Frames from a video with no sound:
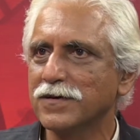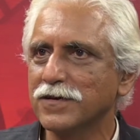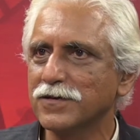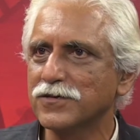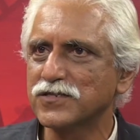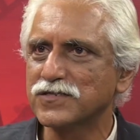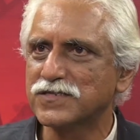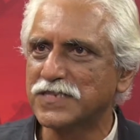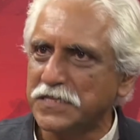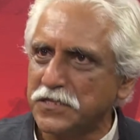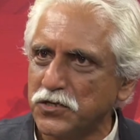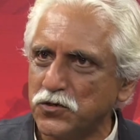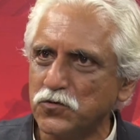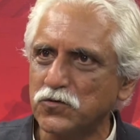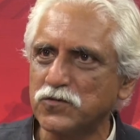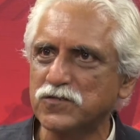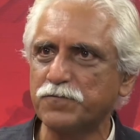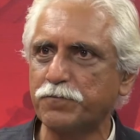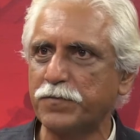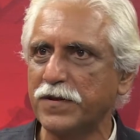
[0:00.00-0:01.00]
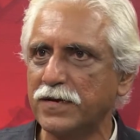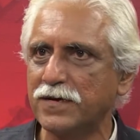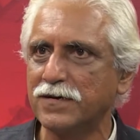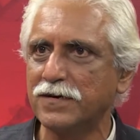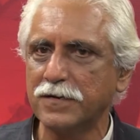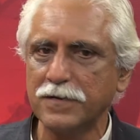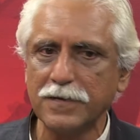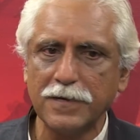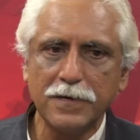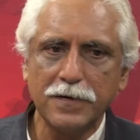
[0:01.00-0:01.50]
Sinews
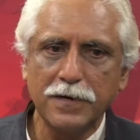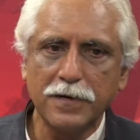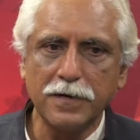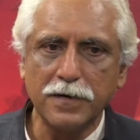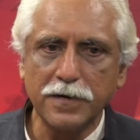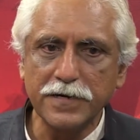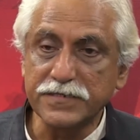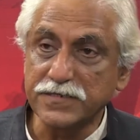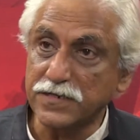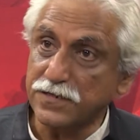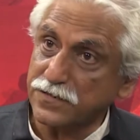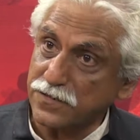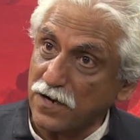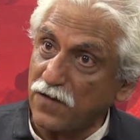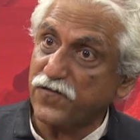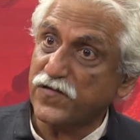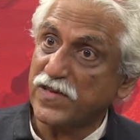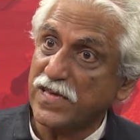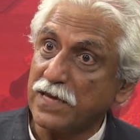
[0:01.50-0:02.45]
player. It's a tough